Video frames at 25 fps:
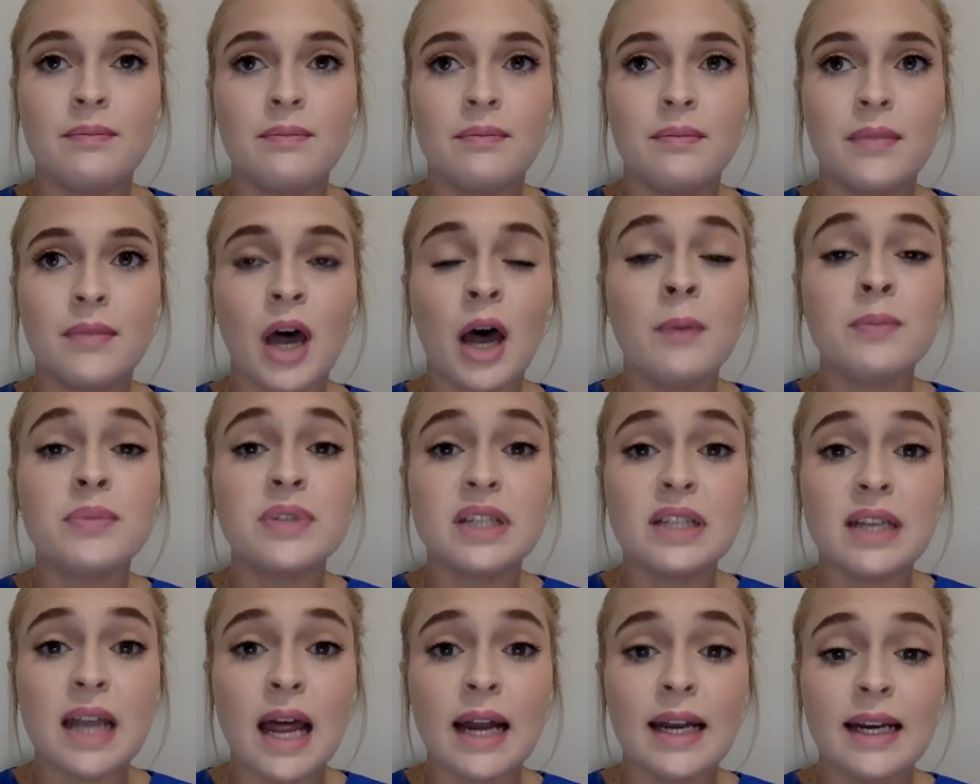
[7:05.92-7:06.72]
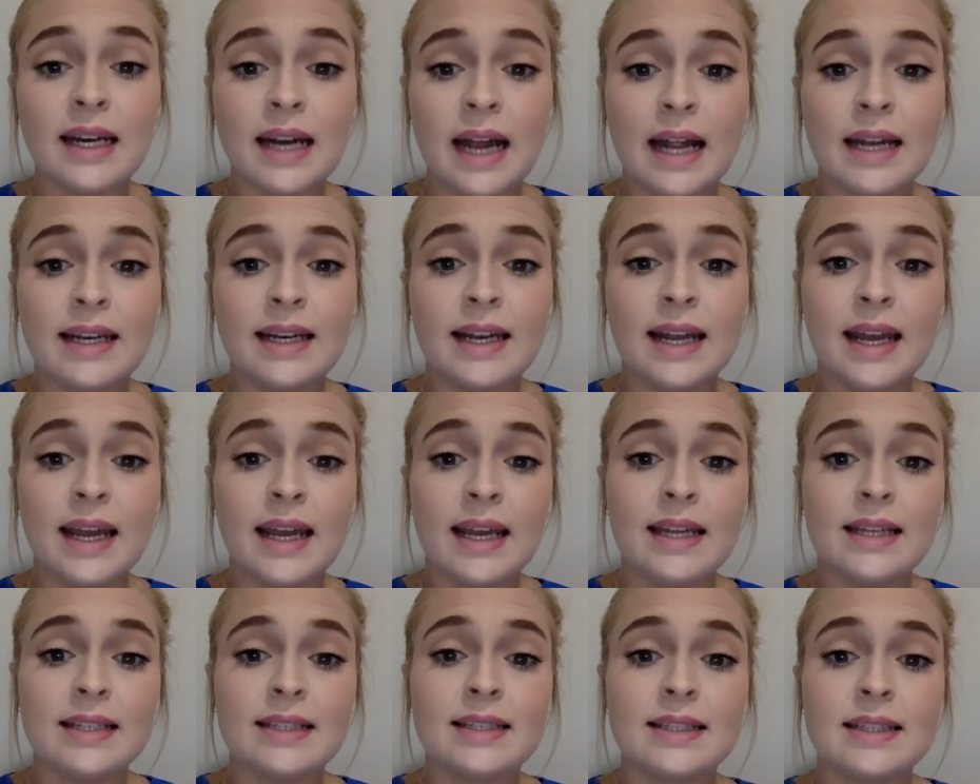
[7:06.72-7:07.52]
up to 99
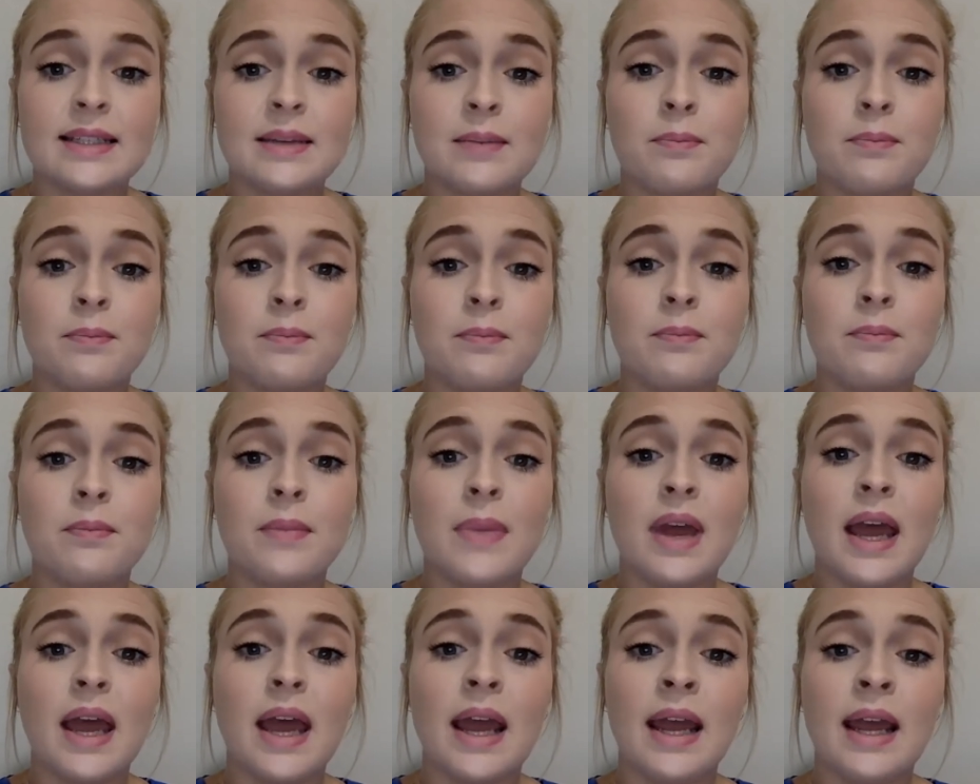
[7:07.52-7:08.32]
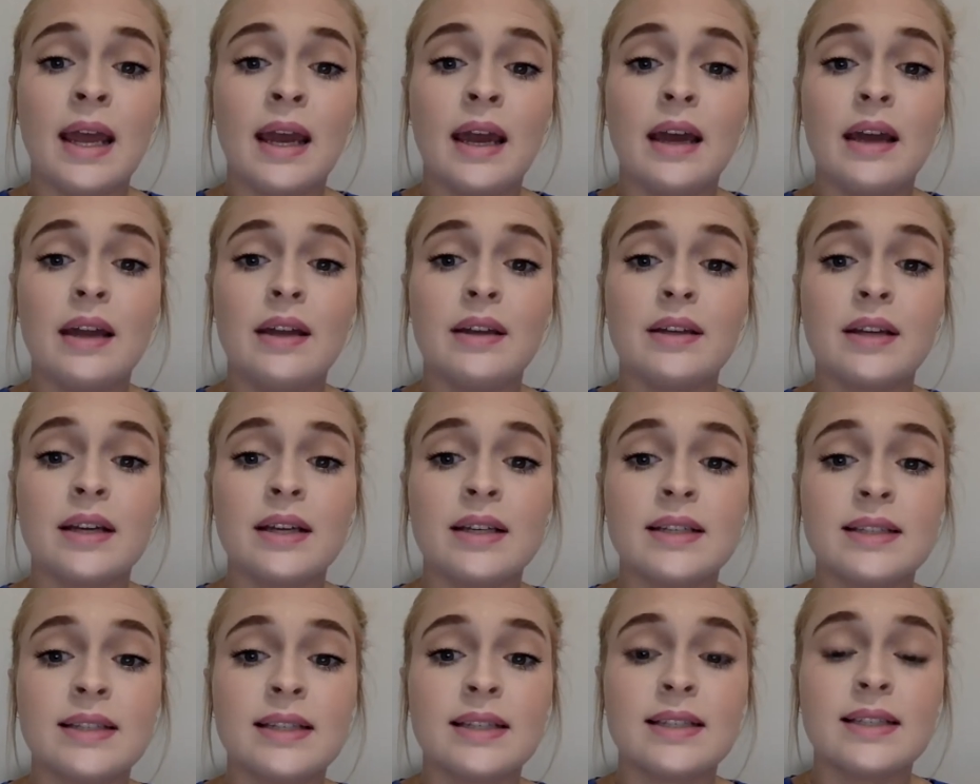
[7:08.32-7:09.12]
days. And
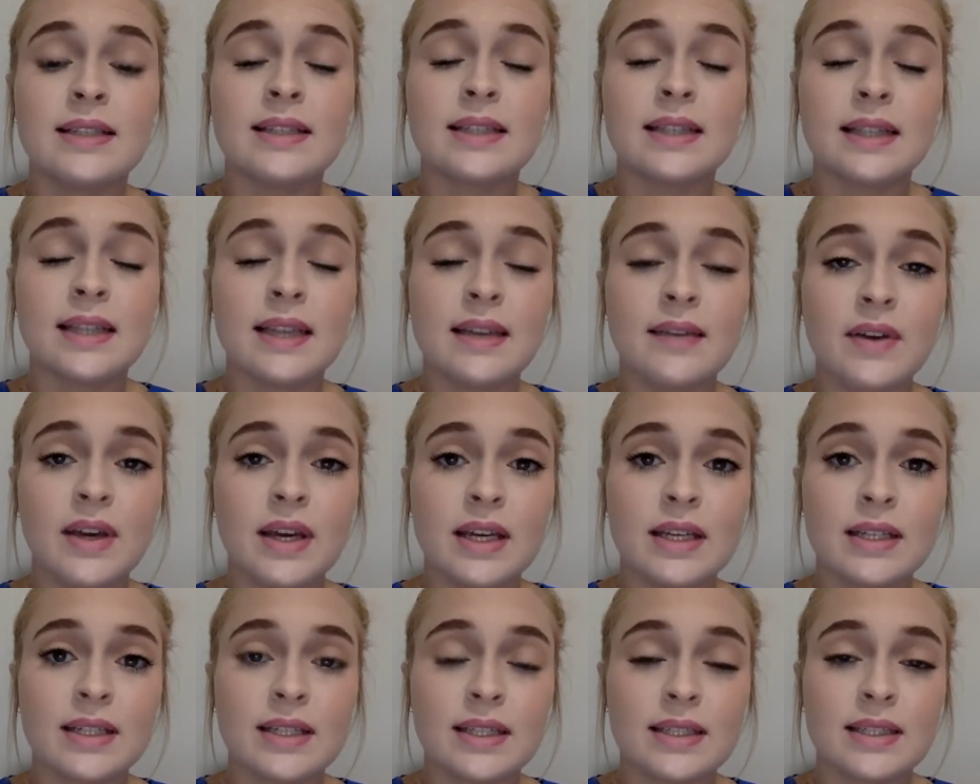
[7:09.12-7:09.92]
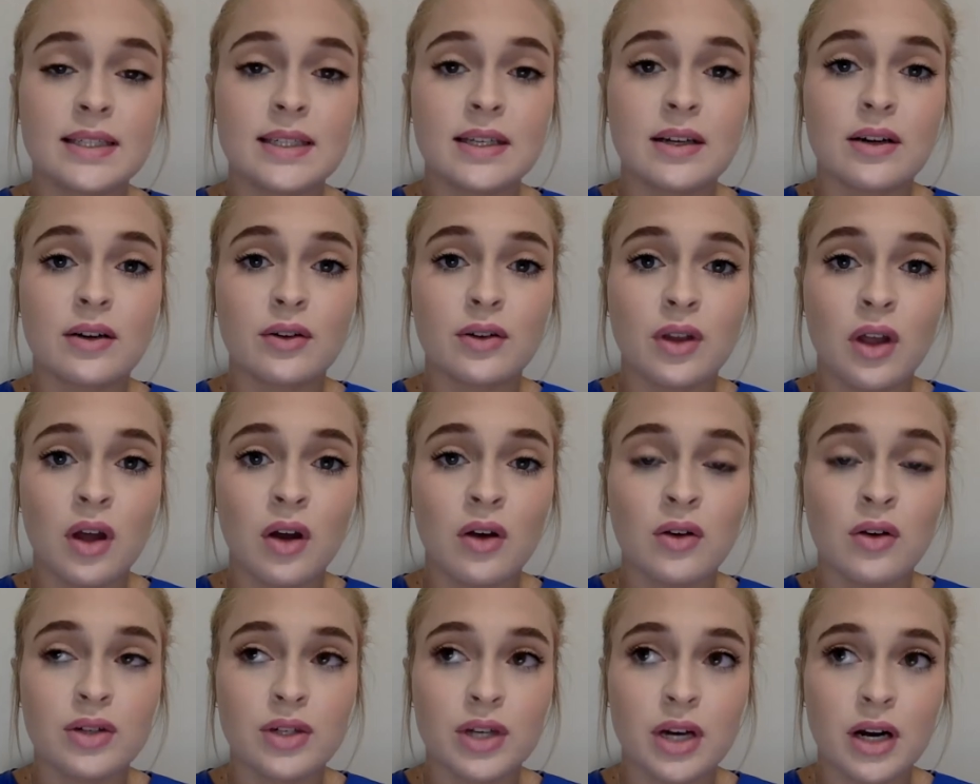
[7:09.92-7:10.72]
assisted living is considered
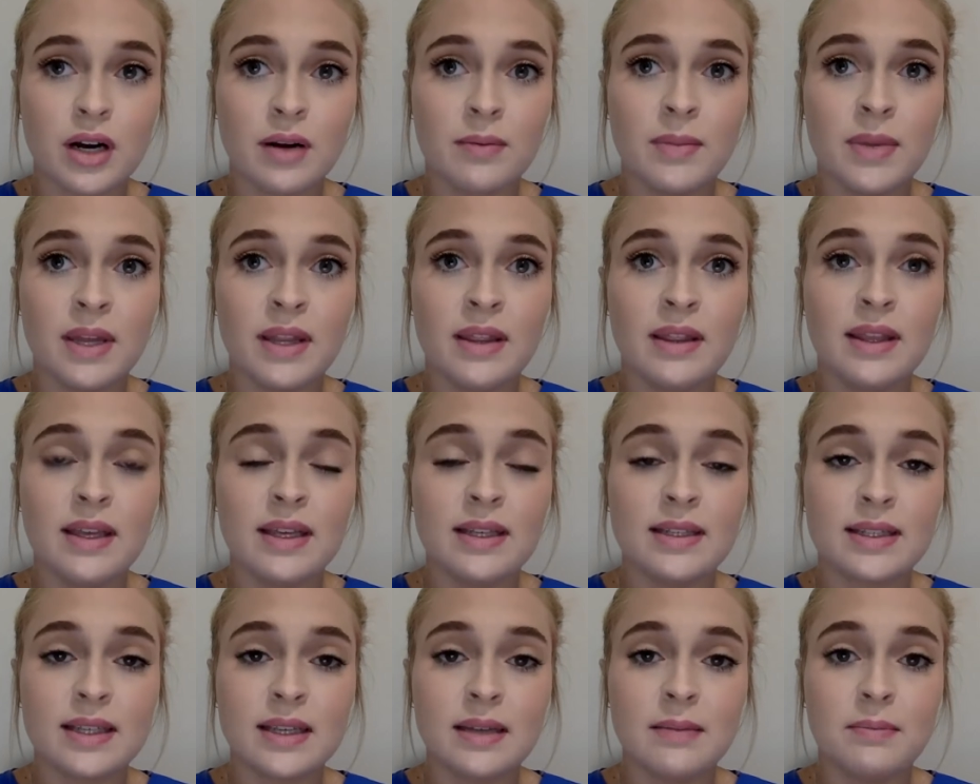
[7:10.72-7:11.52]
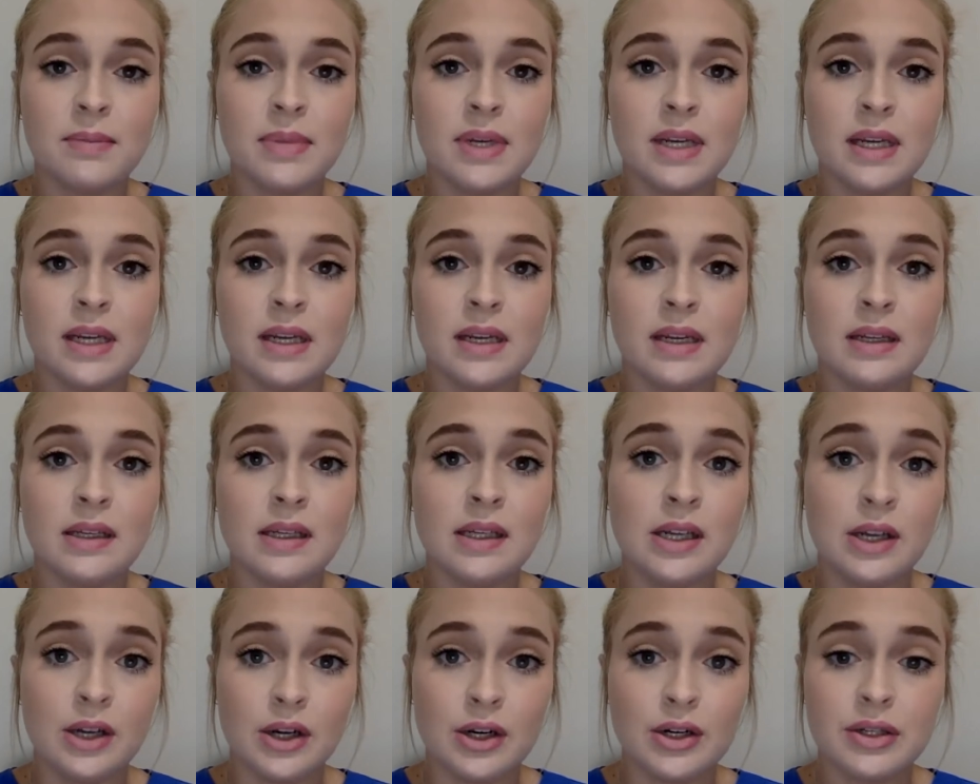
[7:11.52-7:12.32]
long-term, and this can be
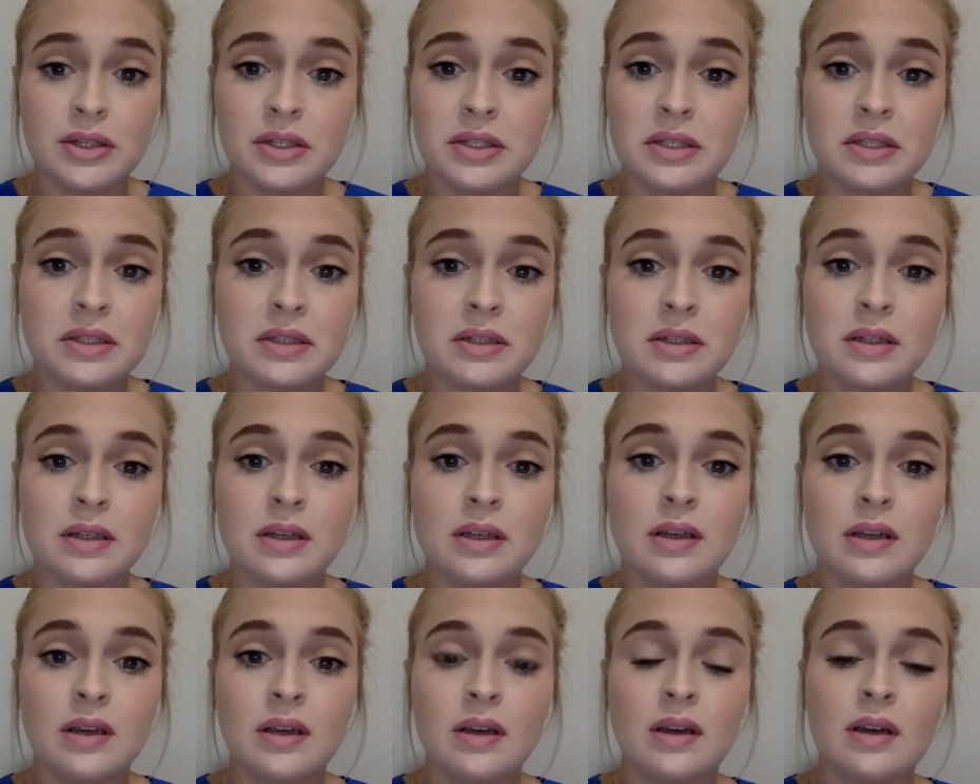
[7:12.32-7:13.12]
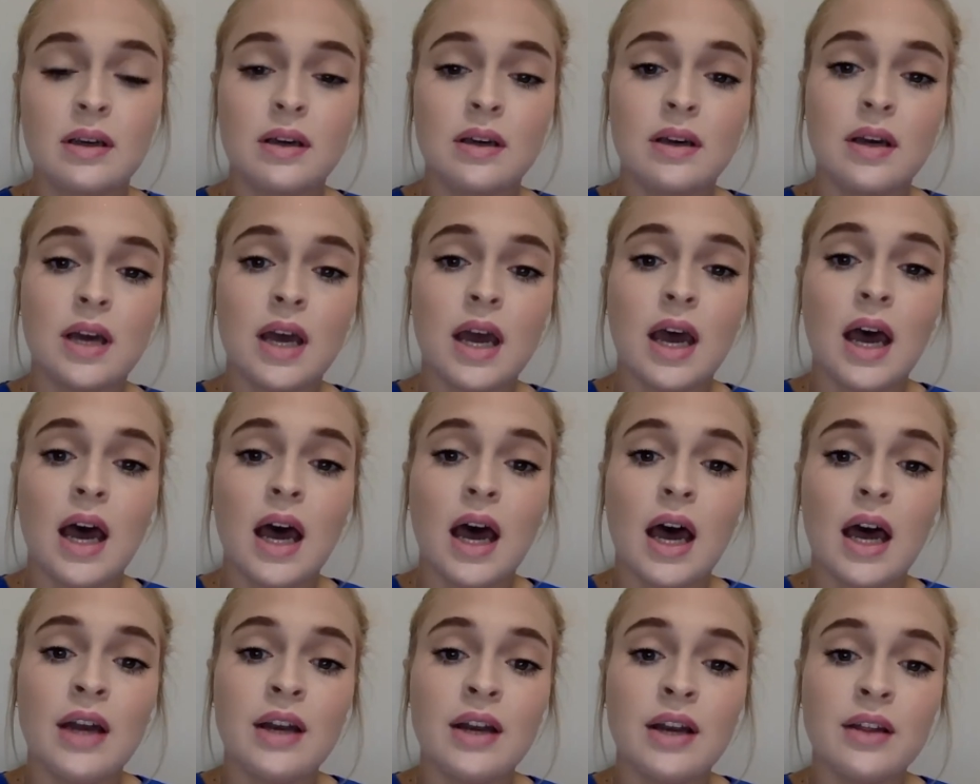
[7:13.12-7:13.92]
years.
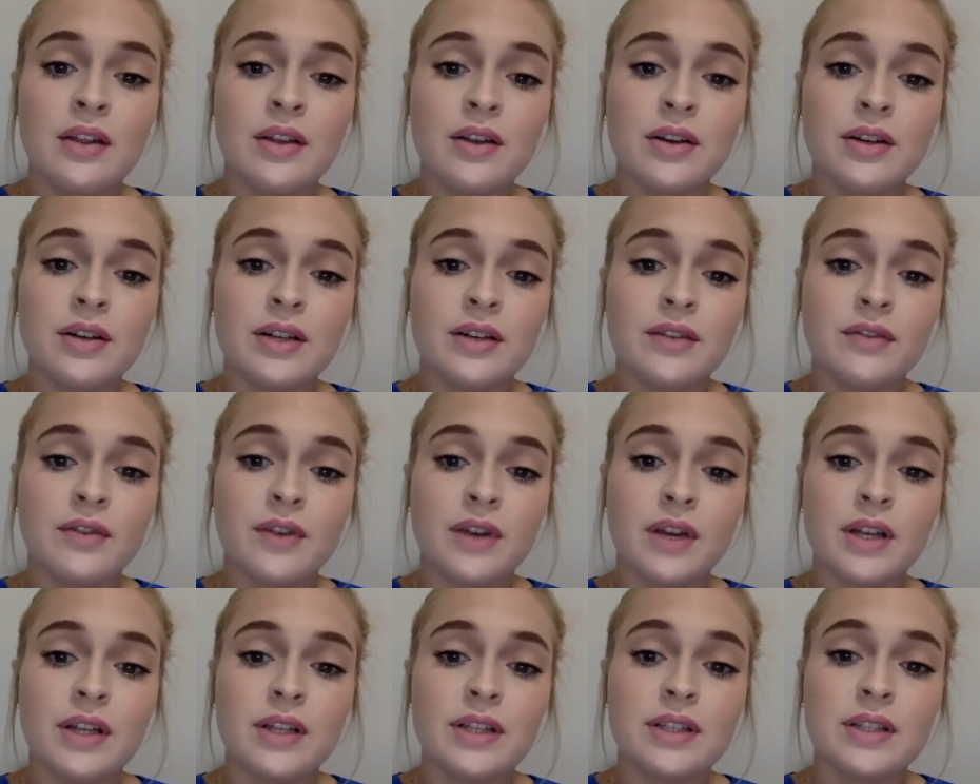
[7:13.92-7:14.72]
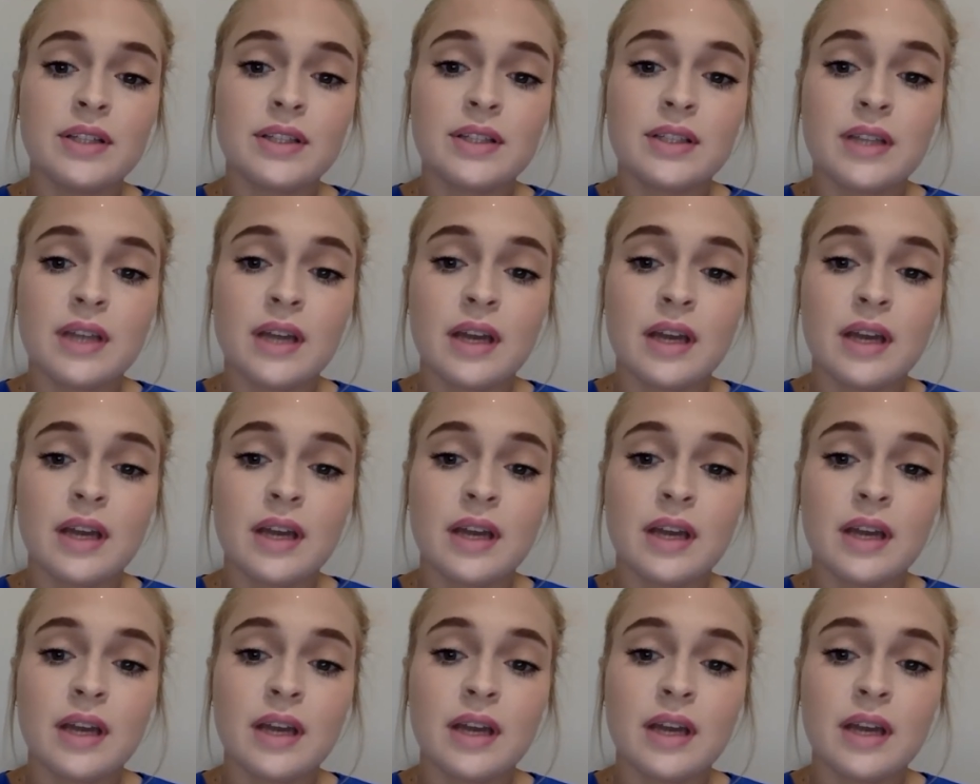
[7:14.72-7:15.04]
Another difference